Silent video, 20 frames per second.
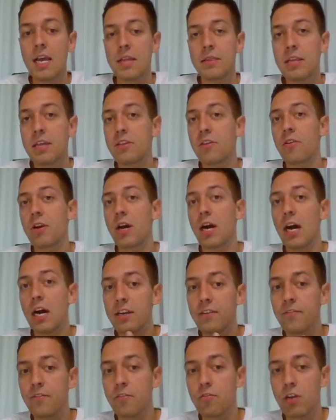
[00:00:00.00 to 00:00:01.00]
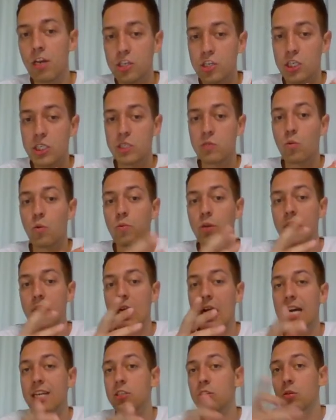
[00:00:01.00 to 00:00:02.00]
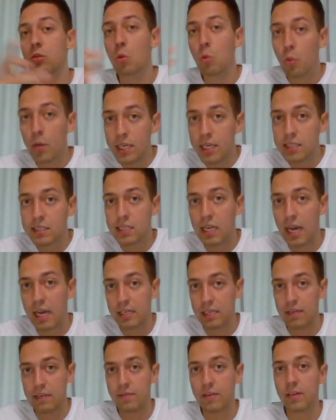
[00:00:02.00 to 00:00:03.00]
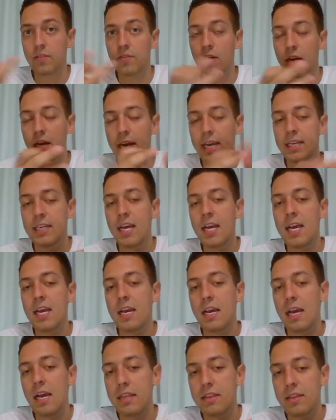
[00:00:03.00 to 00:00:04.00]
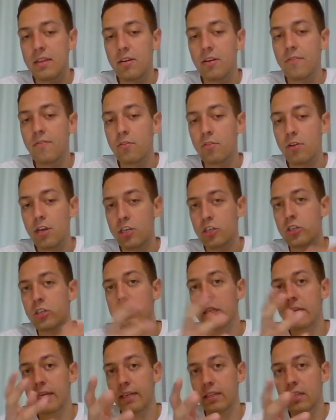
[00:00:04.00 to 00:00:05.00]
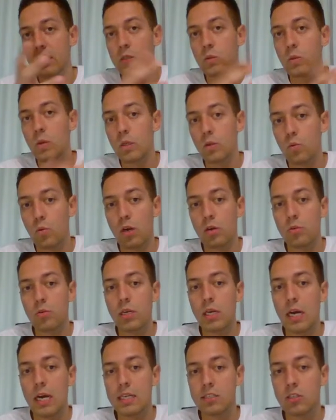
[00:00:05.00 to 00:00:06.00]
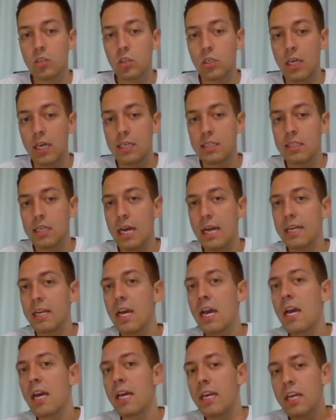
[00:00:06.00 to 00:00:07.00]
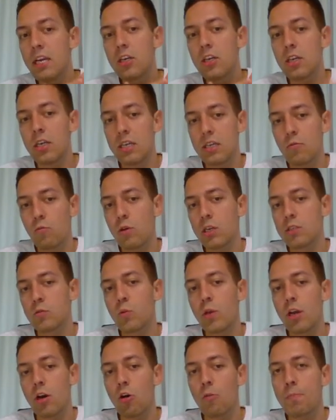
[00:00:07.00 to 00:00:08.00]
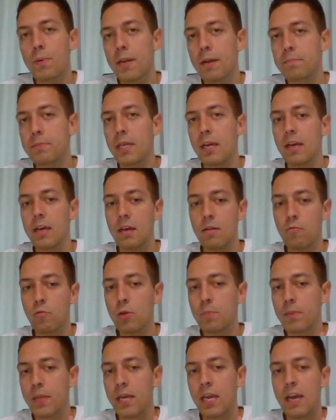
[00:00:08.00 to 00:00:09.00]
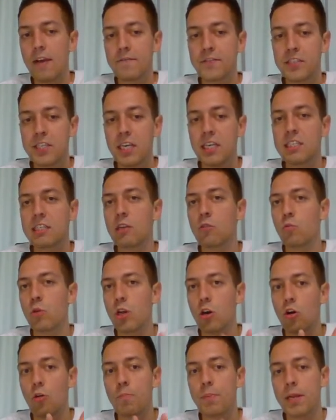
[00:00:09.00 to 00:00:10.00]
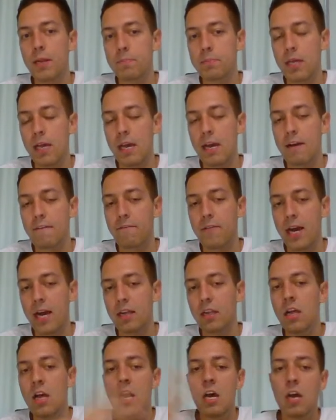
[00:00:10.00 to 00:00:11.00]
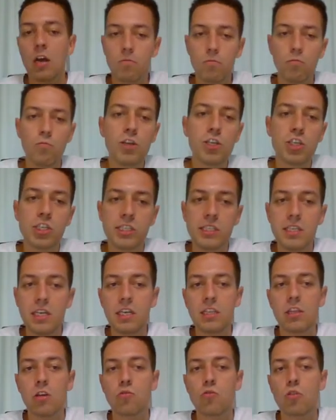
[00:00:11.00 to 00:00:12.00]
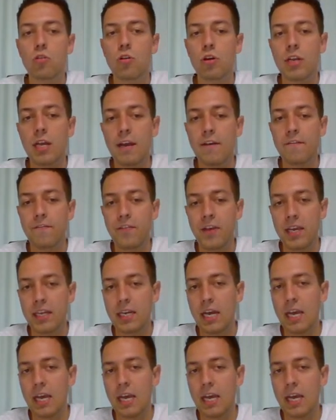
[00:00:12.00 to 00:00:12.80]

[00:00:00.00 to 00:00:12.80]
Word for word: Then there are other variations where we castle queenside even, right? And there are variations like this one where we castle kingside. Here, once we open up the, we play f6 and we open up the f file, we just need the rook on f8.